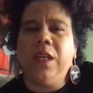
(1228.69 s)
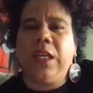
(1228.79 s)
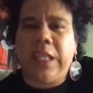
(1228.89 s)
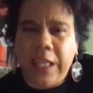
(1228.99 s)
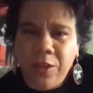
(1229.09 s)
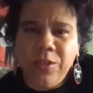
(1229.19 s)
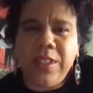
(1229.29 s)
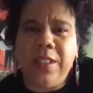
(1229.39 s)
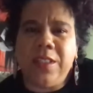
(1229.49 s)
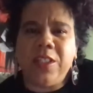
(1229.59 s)
killed
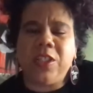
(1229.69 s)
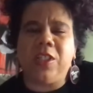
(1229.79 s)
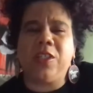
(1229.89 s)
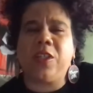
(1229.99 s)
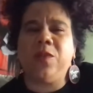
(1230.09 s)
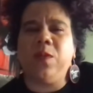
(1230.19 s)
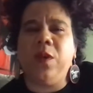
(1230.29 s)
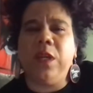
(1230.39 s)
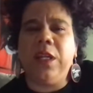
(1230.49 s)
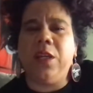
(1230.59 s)
Indigenous
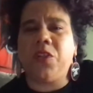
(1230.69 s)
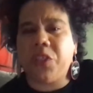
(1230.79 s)
communities,